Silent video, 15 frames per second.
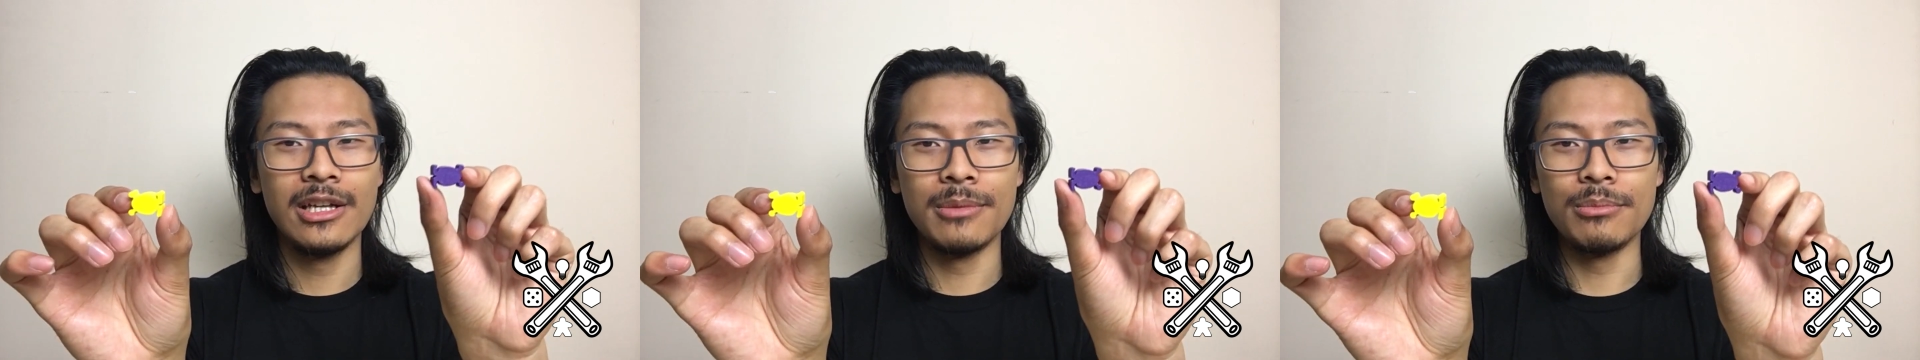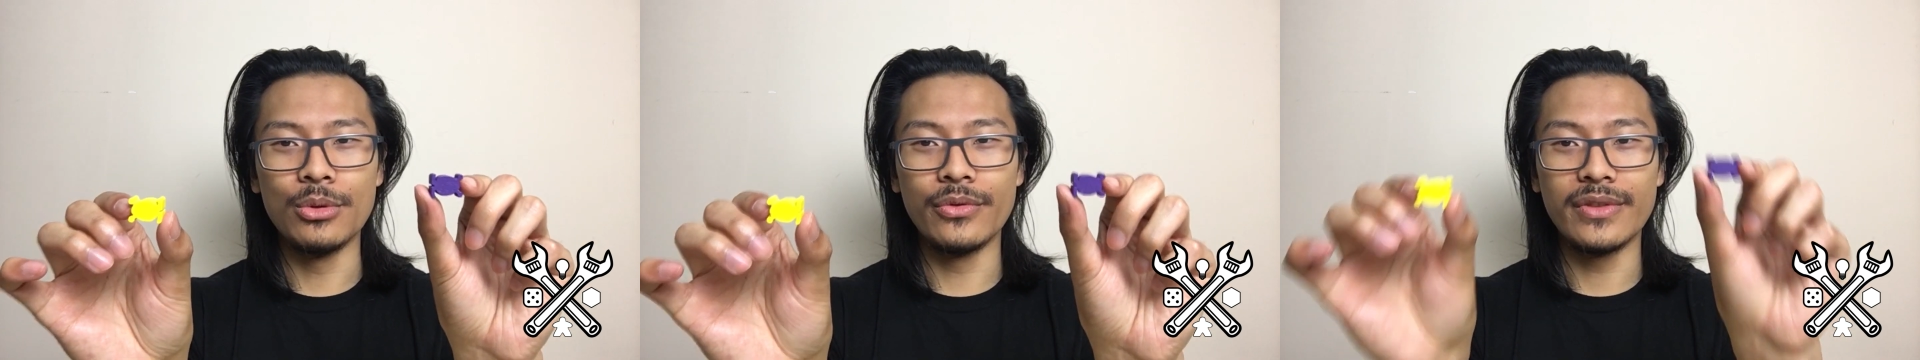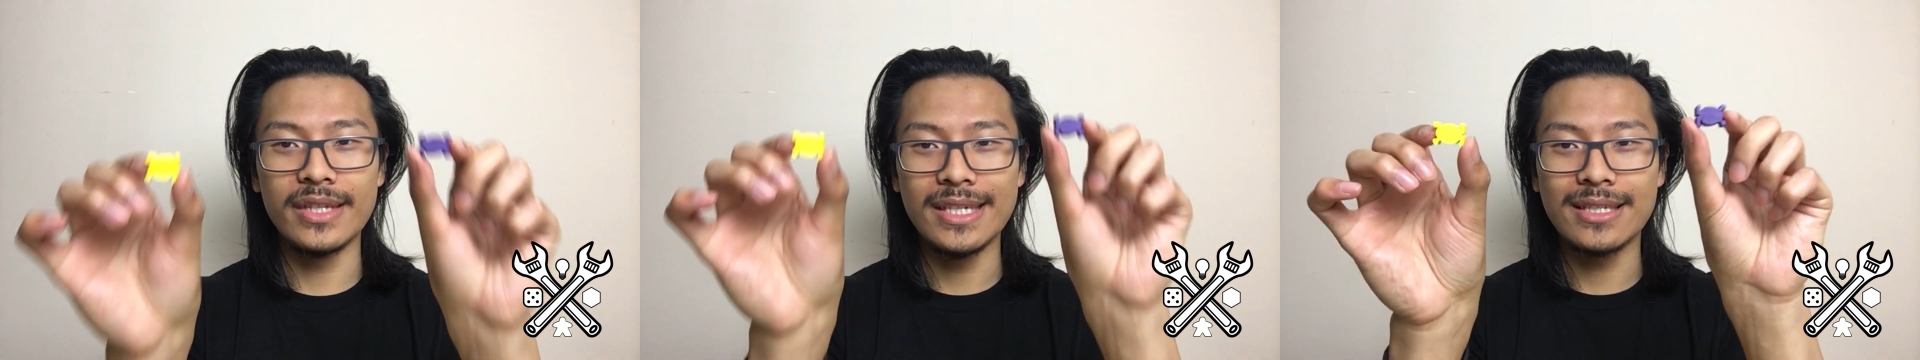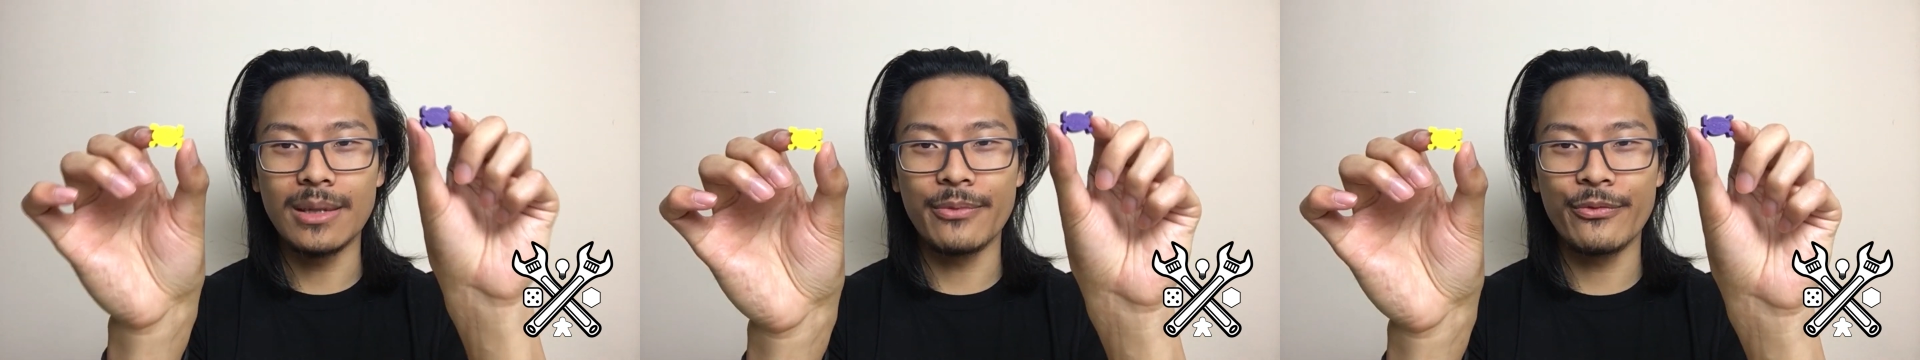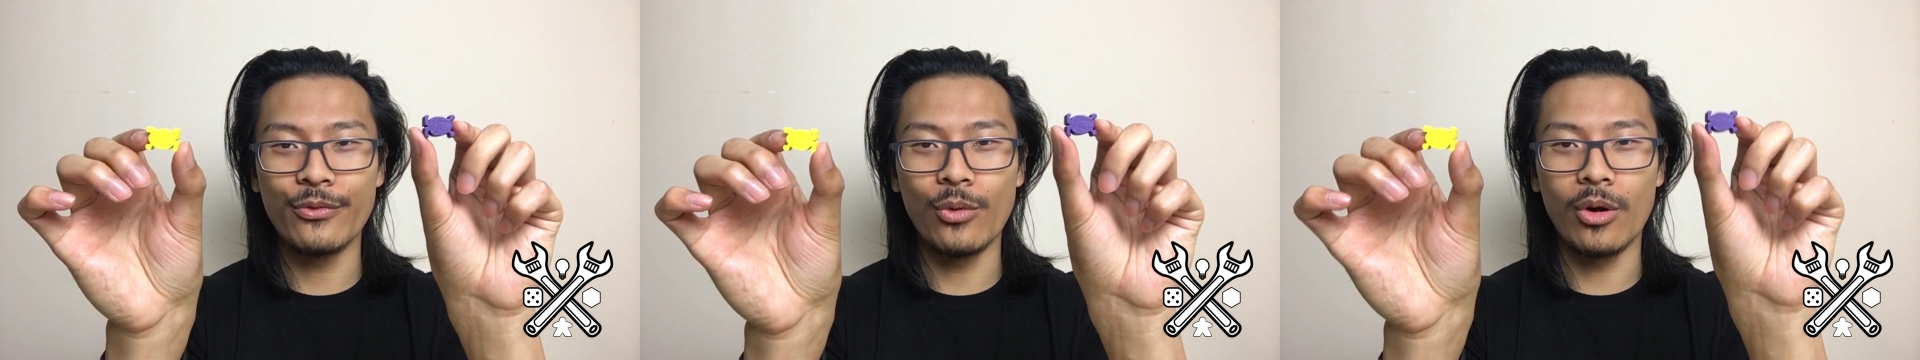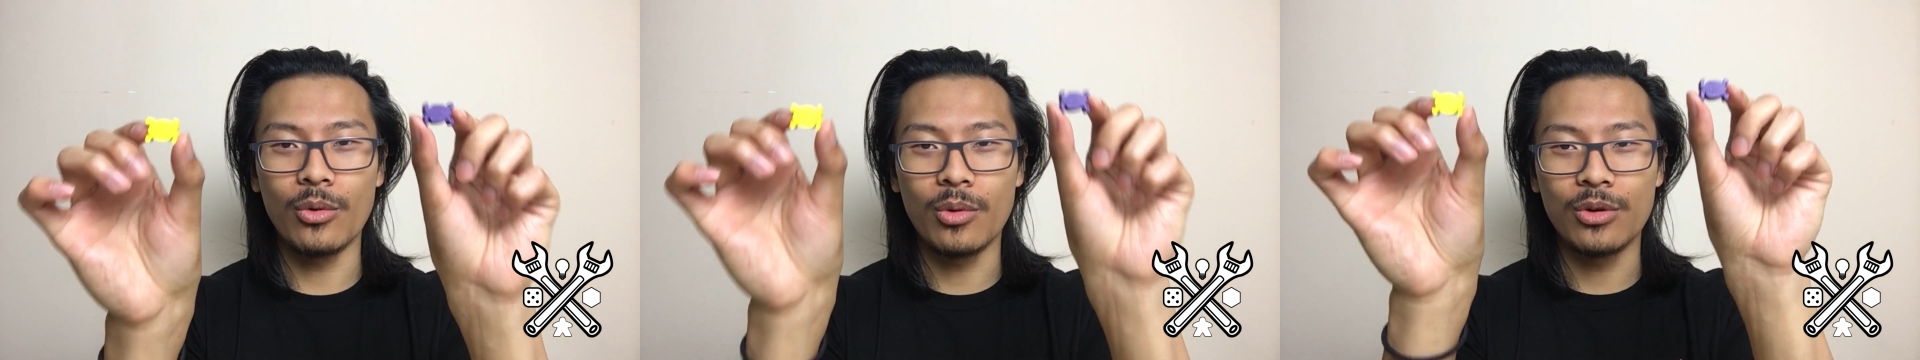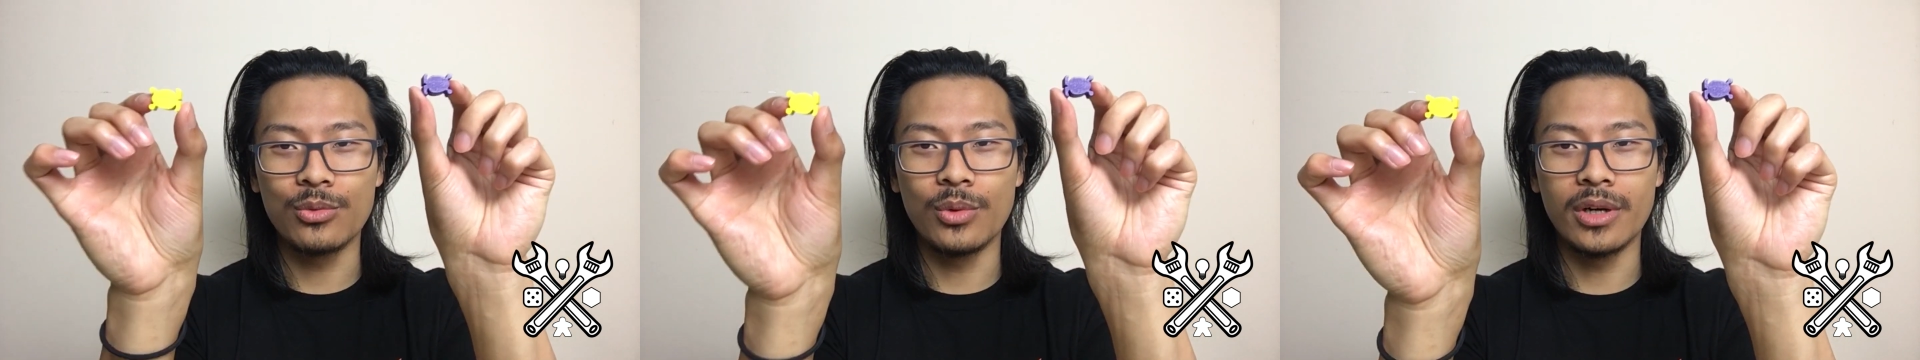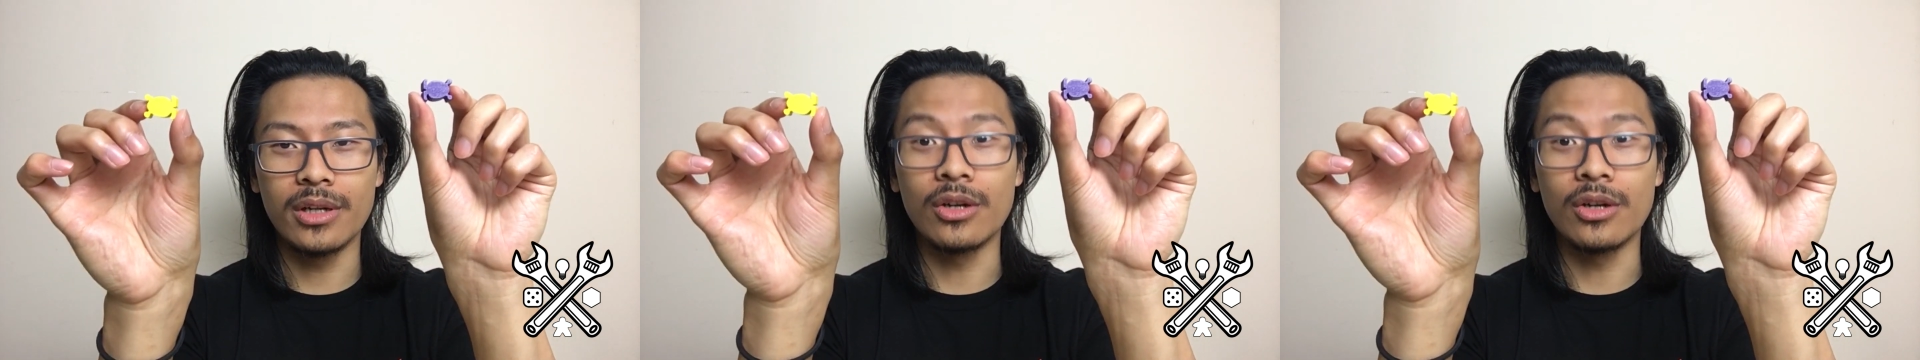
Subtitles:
moving these up forward one